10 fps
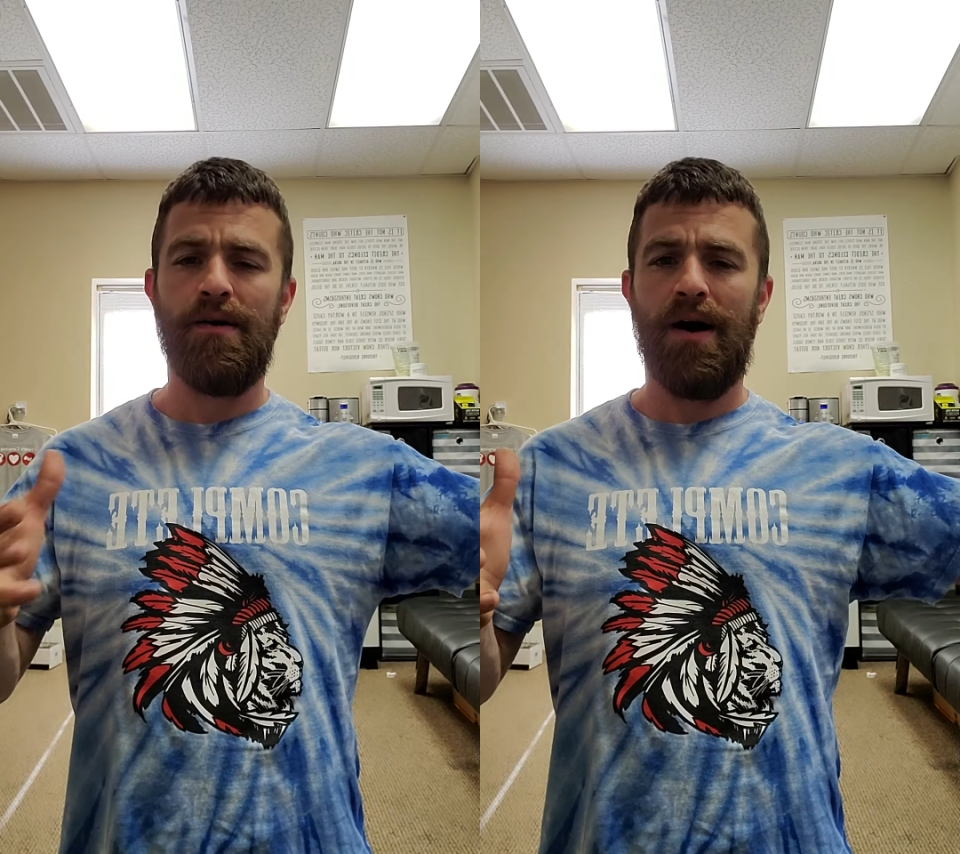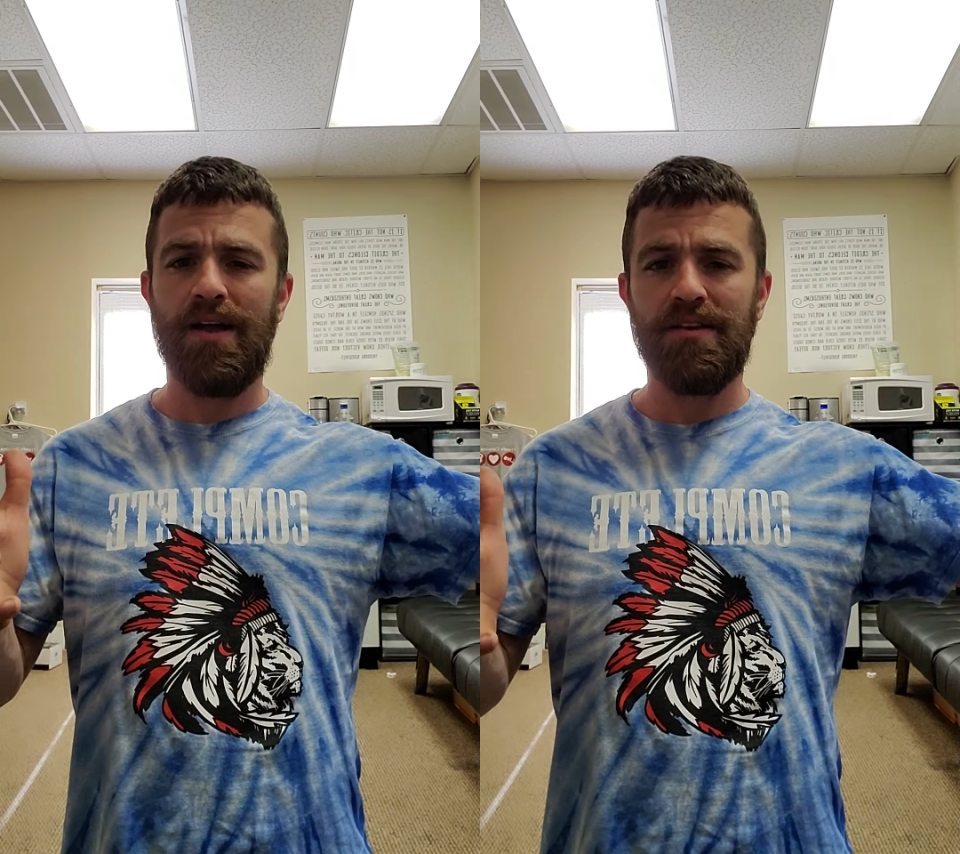
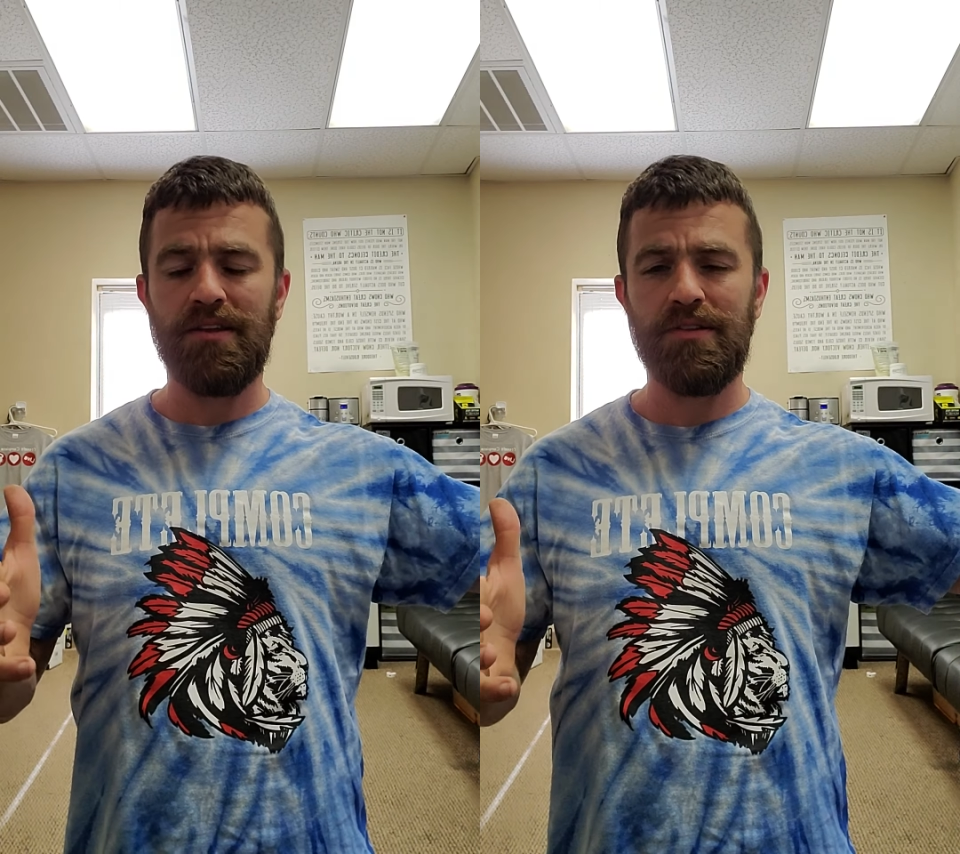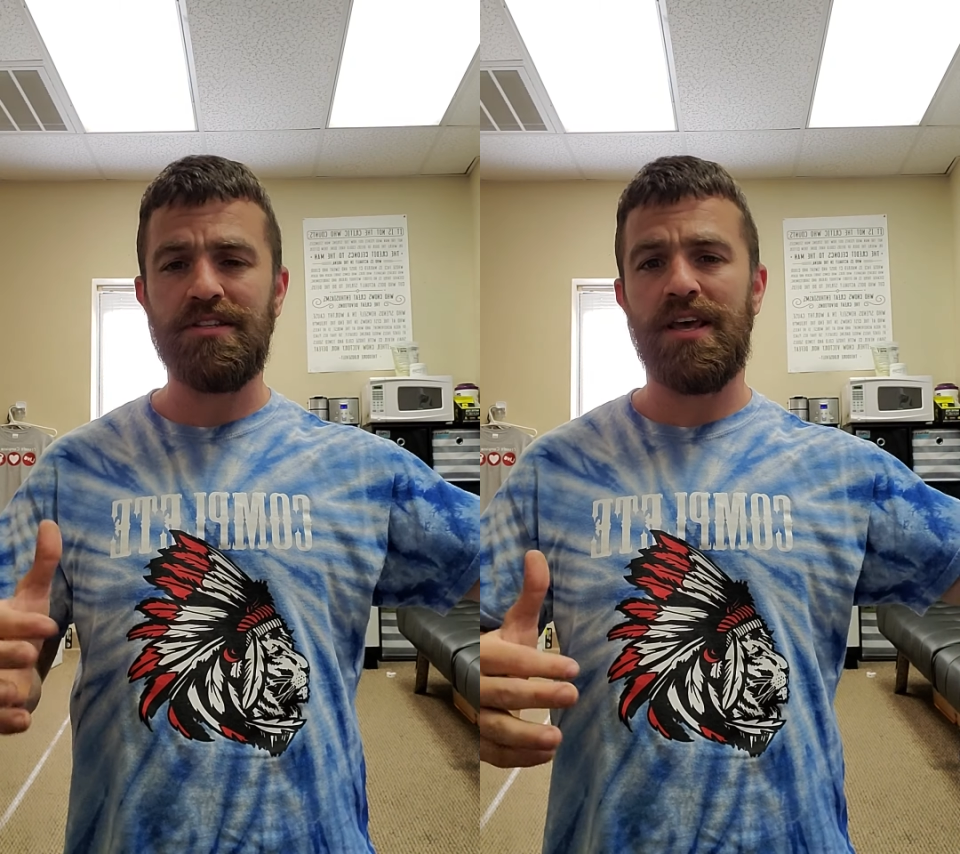
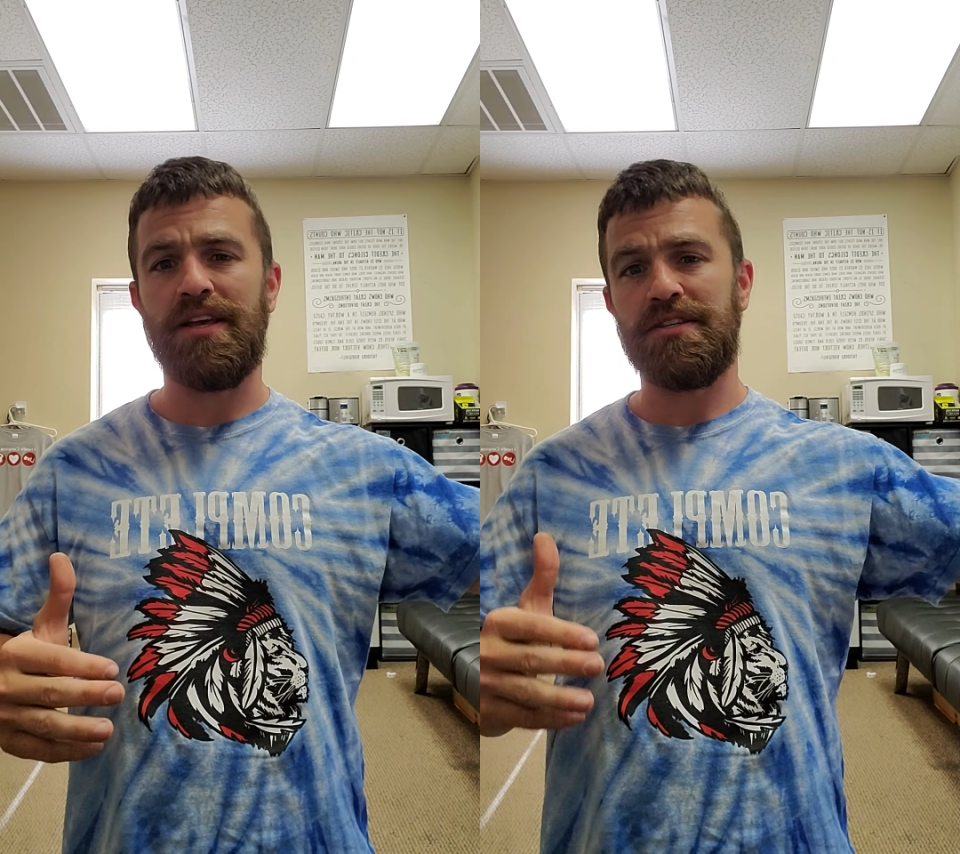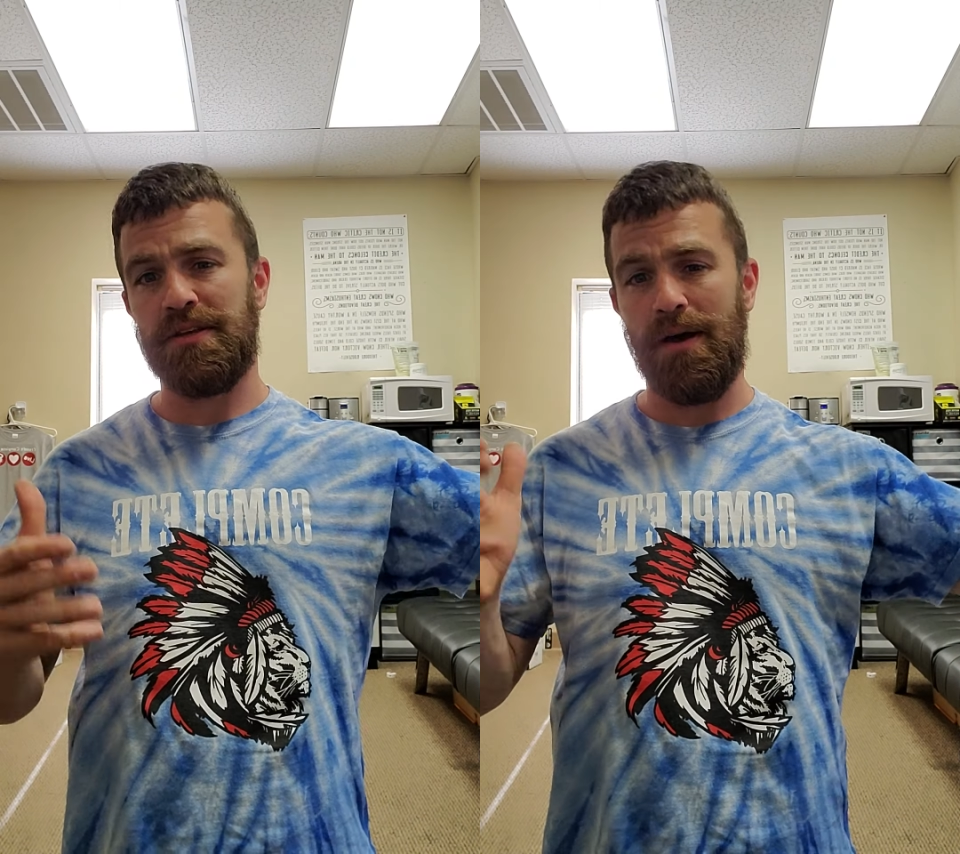ideally
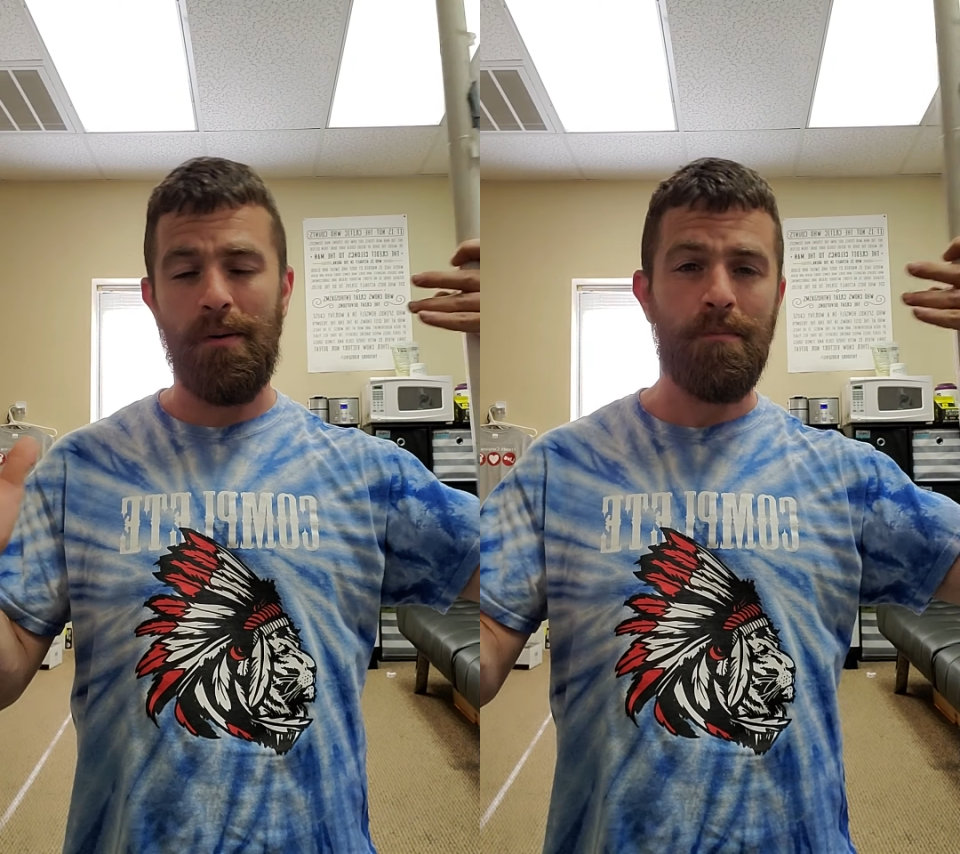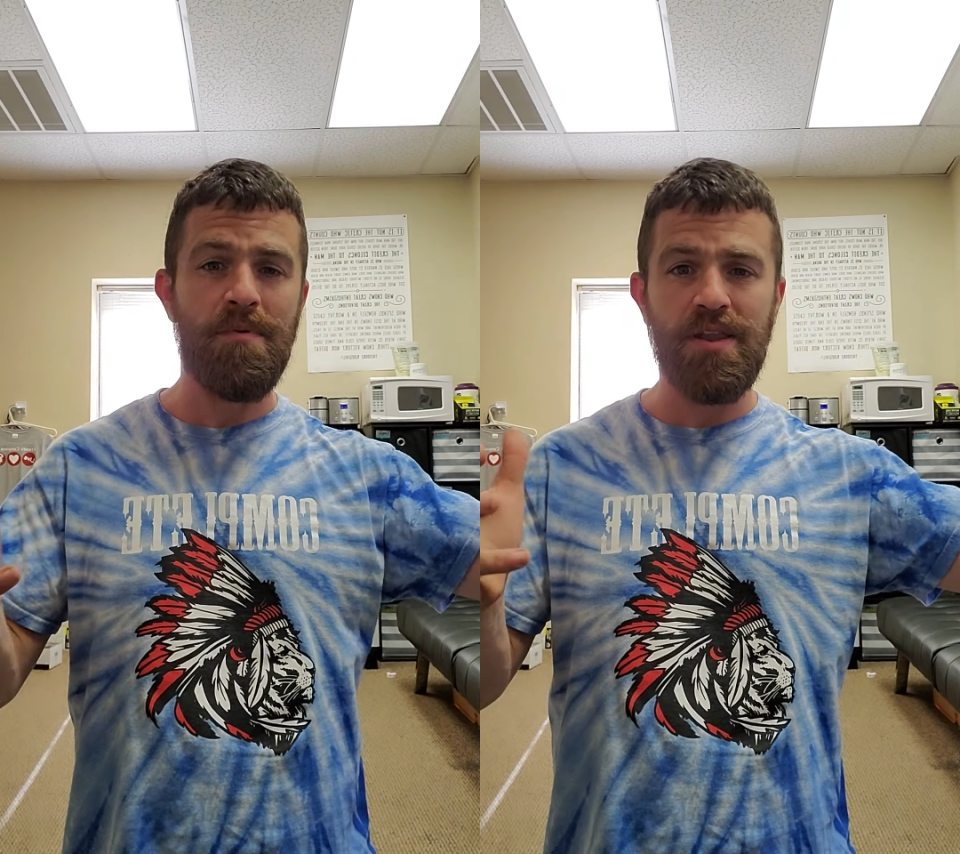takes a
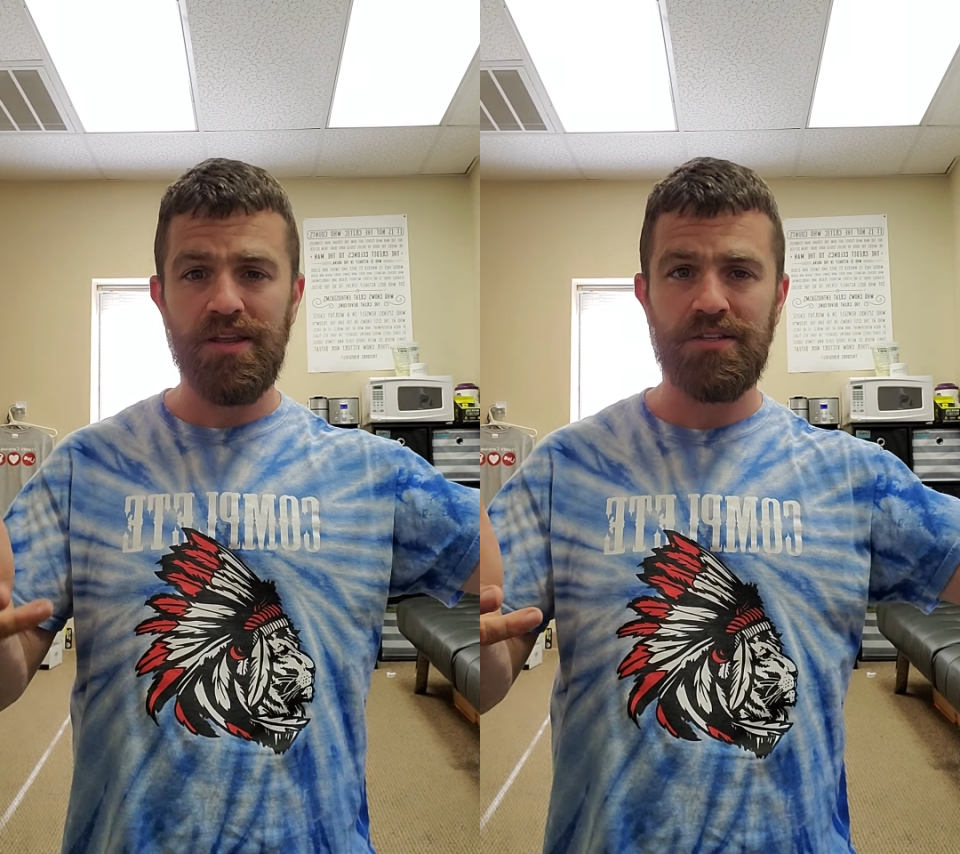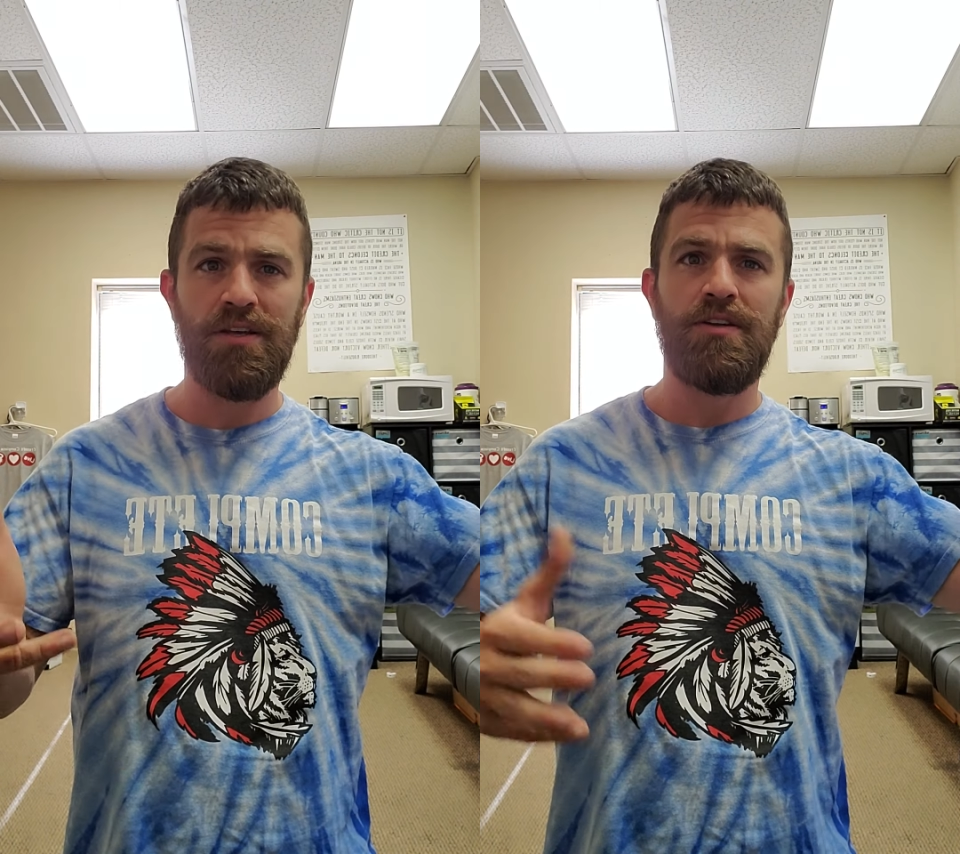
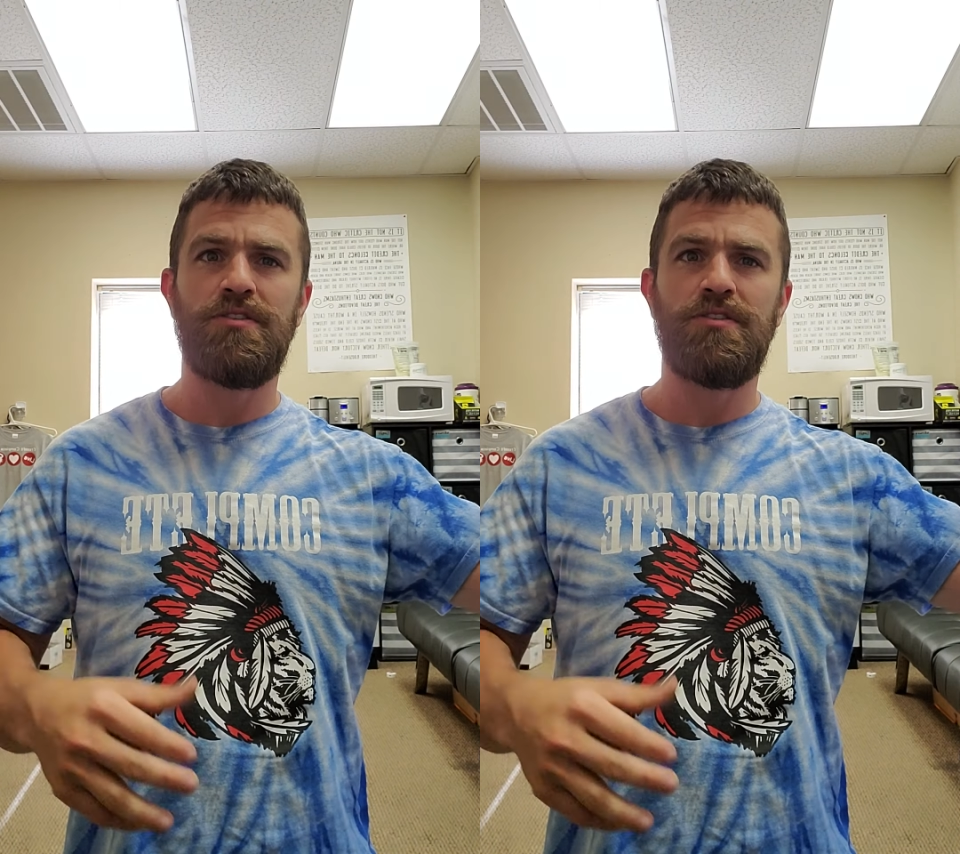minute